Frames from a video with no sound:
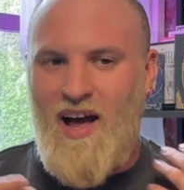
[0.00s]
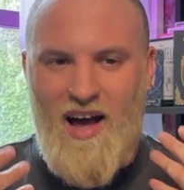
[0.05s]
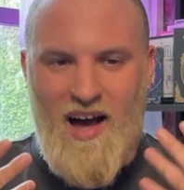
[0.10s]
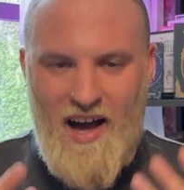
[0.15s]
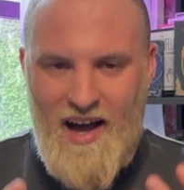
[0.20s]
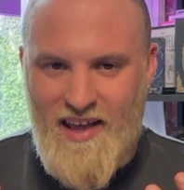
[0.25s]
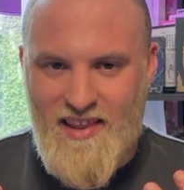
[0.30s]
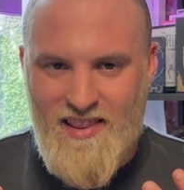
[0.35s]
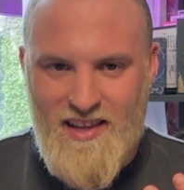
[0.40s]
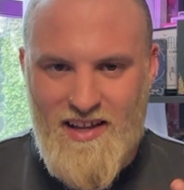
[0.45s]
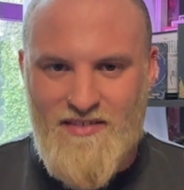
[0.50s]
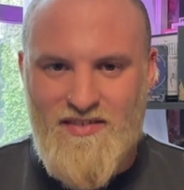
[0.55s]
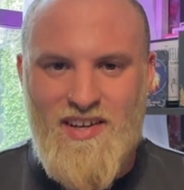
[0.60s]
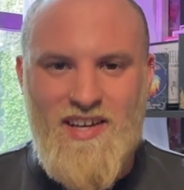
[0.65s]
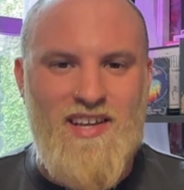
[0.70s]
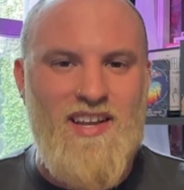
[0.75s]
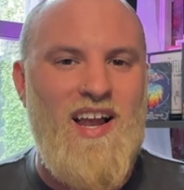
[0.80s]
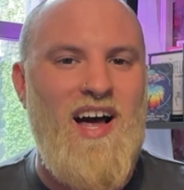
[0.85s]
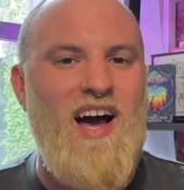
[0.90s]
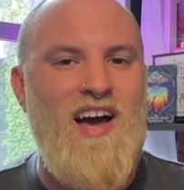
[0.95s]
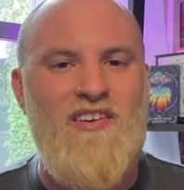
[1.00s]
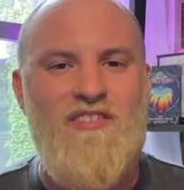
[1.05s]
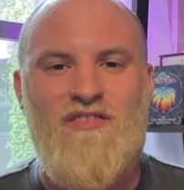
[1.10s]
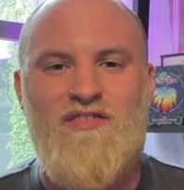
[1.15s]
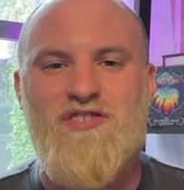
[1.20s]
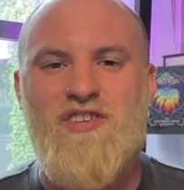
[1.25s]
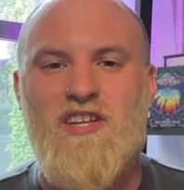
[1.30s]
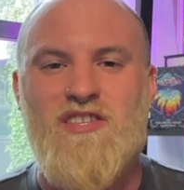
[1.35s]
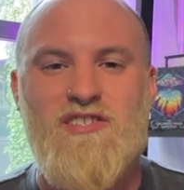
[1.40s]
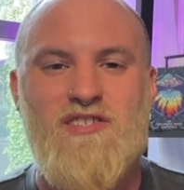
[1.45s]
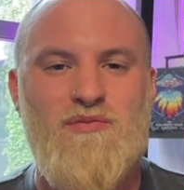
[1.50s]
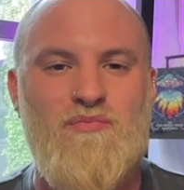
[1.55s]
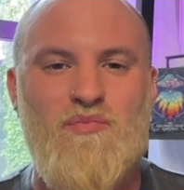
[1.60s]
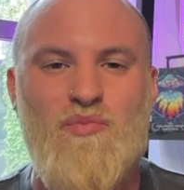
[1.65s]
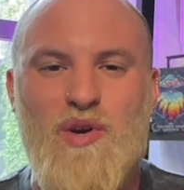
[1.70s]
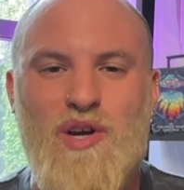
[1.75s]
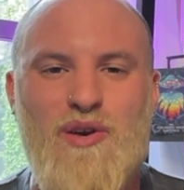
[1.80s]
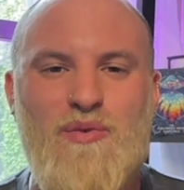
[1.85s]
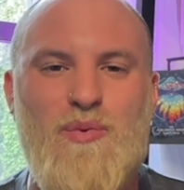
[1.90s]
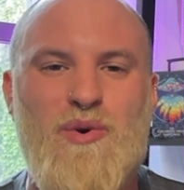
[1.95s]
I love it. I've done some
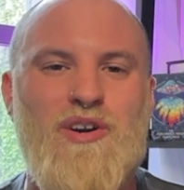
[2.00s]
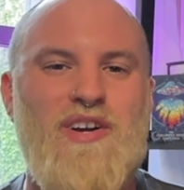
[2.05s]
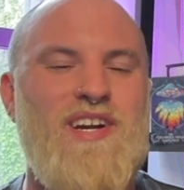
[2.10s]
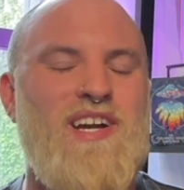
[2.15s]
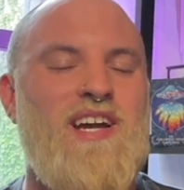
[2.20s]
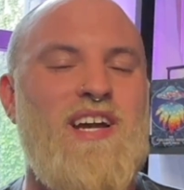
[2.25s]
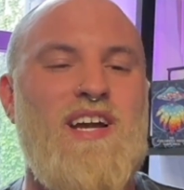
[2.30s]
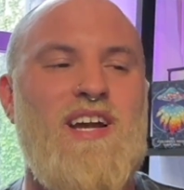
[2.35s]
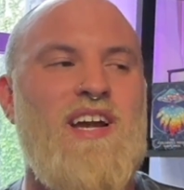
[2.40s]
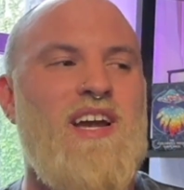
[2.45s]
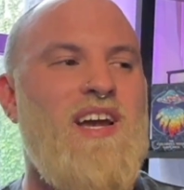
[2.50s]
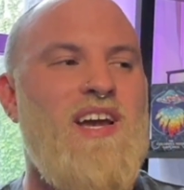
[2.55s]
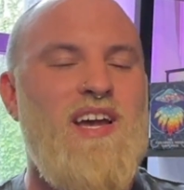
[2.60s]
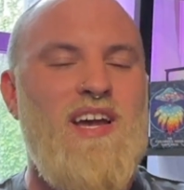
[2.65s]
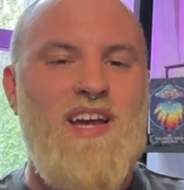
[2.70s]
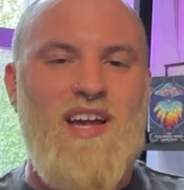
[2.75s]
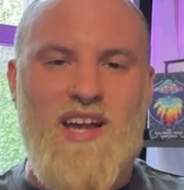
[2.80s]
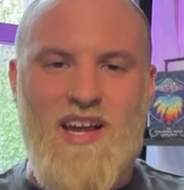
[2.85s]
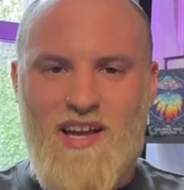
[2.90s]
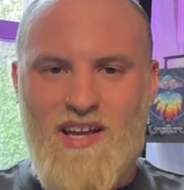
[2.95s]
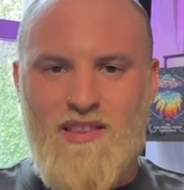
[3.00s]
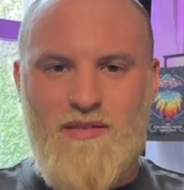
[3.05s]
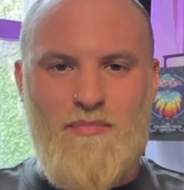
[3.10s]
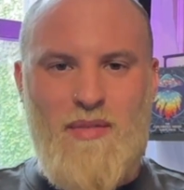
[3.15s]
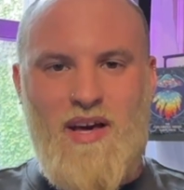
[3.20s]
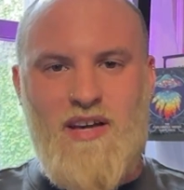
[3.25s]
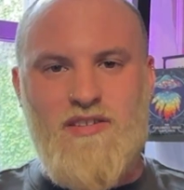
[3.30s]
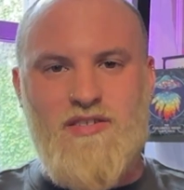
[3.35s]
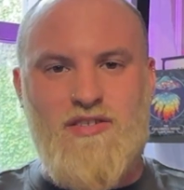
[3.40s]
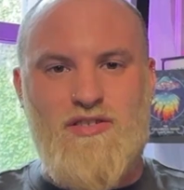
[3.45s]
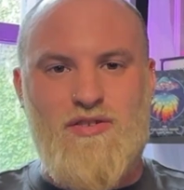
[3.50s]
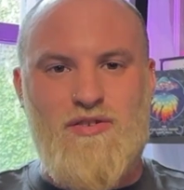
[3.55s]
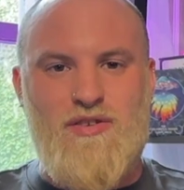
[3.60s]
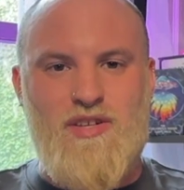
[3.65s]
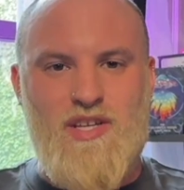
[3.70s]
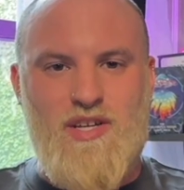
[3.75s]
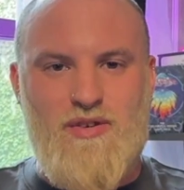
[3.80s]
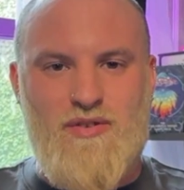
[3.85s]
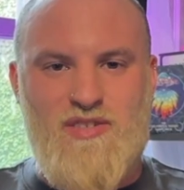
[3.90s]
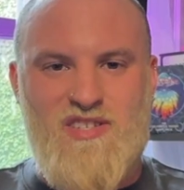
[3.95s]
reworking in my
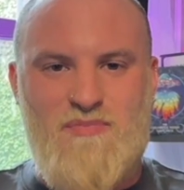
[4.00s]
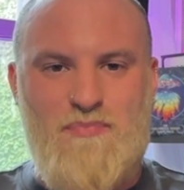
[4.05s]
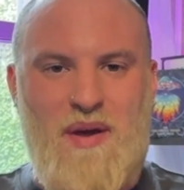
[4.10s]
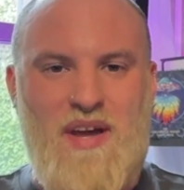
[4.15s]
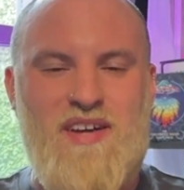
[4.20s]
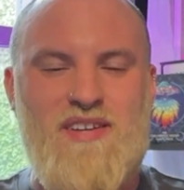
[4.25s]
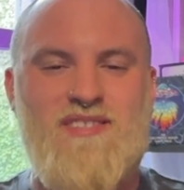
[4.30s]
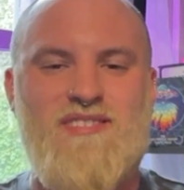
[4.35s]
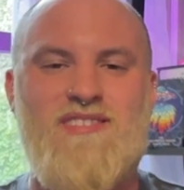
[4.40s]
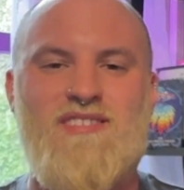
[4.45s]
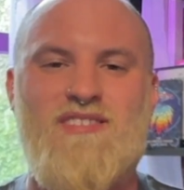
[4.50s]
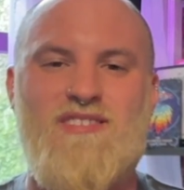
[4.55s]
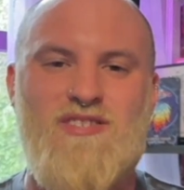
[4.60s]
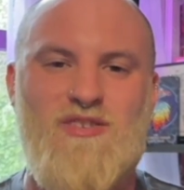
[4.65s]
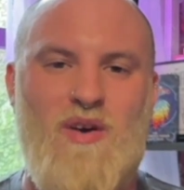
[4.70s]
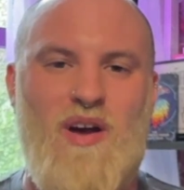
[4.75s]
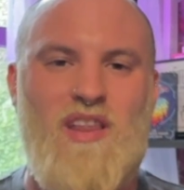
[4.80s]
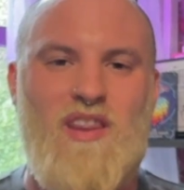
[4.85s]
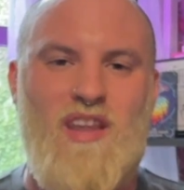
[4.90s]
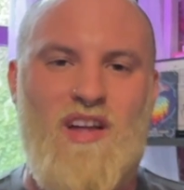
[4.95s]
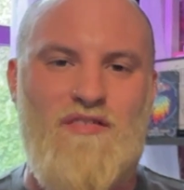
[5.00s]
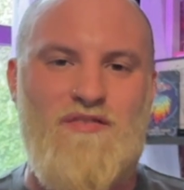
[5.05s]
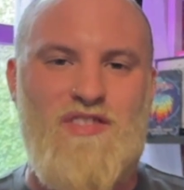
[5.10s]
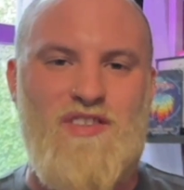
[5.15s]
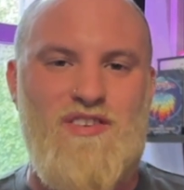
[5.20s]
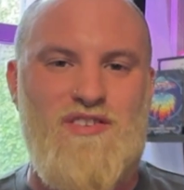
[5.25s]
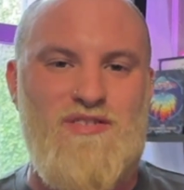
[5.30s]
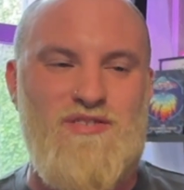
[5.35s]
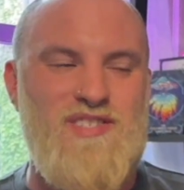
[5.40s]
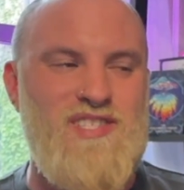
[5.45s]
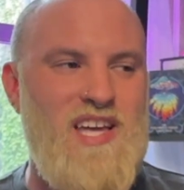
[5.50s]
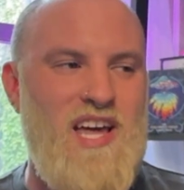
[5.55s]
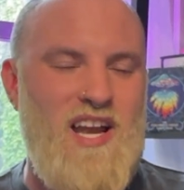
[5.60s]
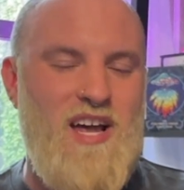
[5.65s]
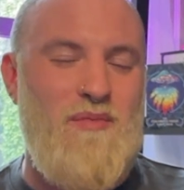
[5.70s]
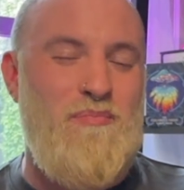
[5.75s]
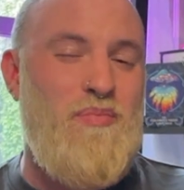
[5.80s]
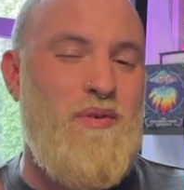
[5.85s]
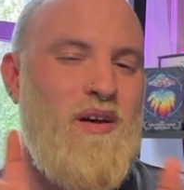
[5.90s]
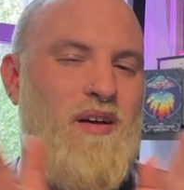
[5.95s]
studio space, so I love the new
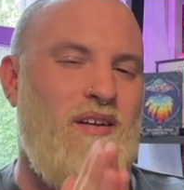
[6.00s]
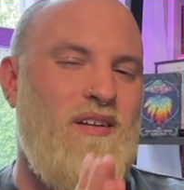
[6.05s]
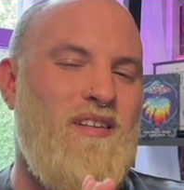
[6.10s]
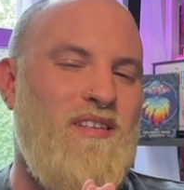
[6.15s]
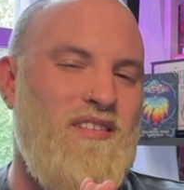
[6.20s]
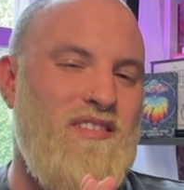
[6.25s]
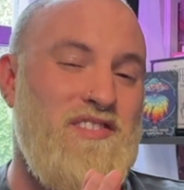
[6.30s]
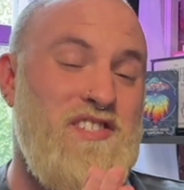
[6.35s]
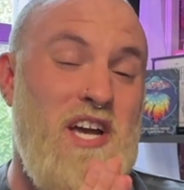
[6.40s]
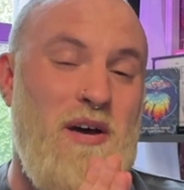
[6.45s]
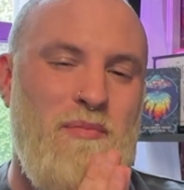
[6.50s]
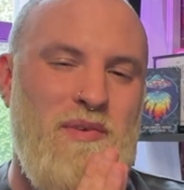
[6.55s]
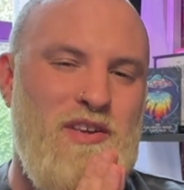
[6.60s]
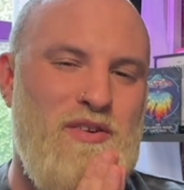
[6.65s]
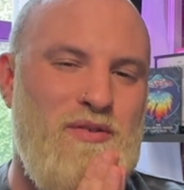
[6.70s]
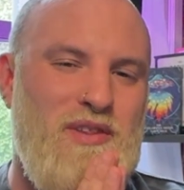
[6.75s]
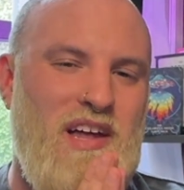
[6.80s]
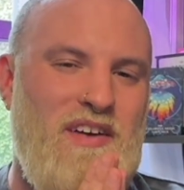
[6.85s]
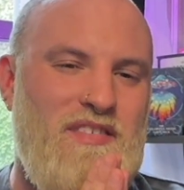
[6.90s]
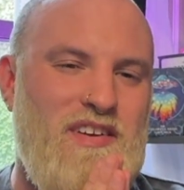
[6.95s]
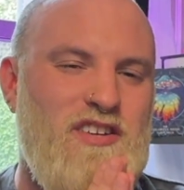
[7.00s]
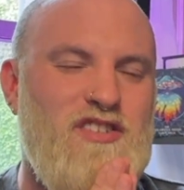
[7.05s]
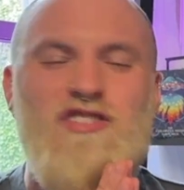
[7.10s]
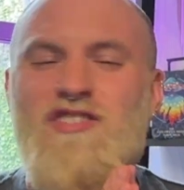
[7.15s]
setup. Tell me you love it.